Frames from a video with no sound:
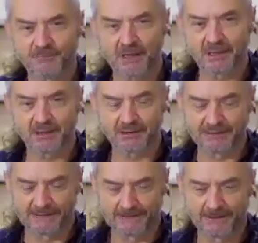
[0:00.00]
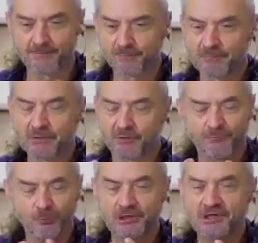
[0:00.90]
And um,
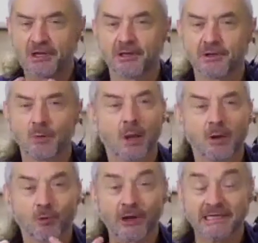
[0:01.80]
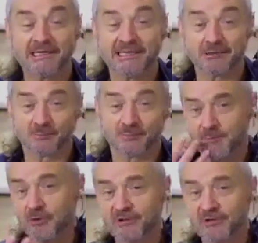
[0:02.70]
you've already done a, a great deal by
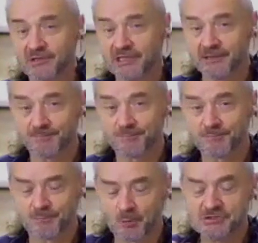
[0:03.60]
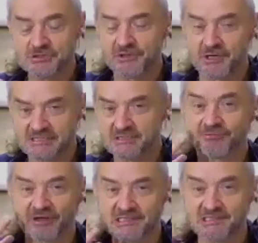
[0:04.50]
moving the, pointing the eyes and
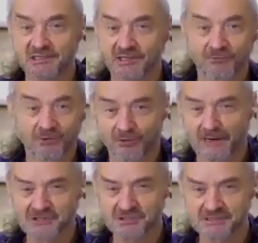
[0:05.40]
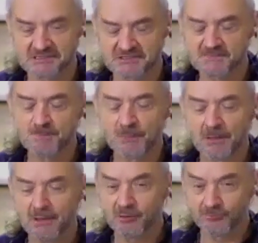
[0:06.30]
the face in different directions.
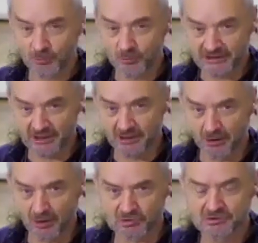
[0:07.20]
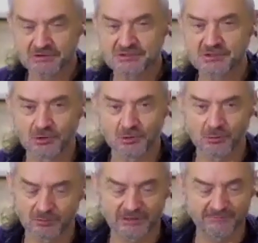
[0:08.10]
You've already done a lot
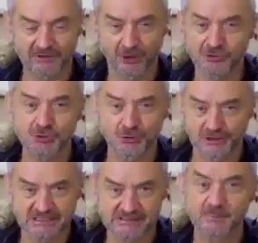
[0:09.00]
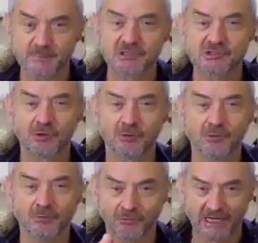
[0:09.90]
to give it no choice but
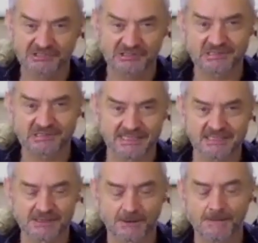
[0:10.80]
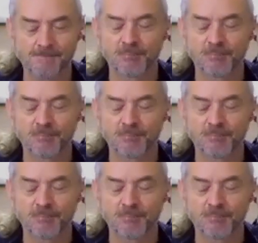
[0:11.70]
to rest at the center.